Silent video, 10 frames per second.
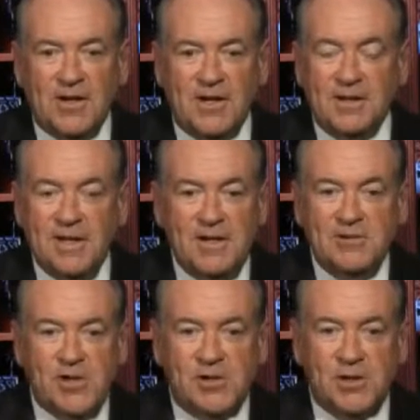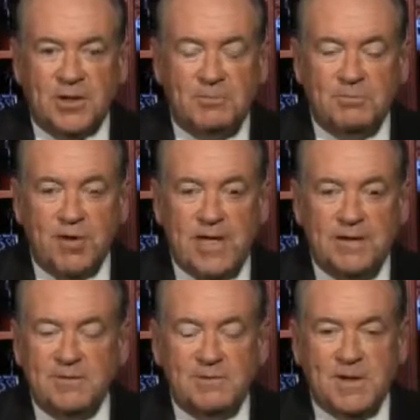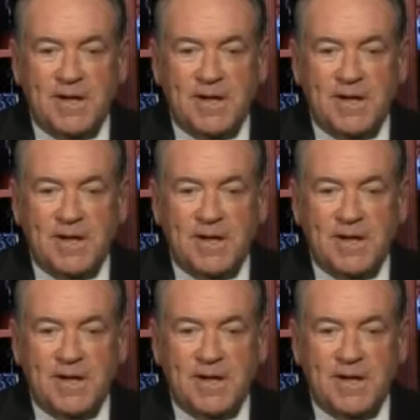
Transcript: in just a complete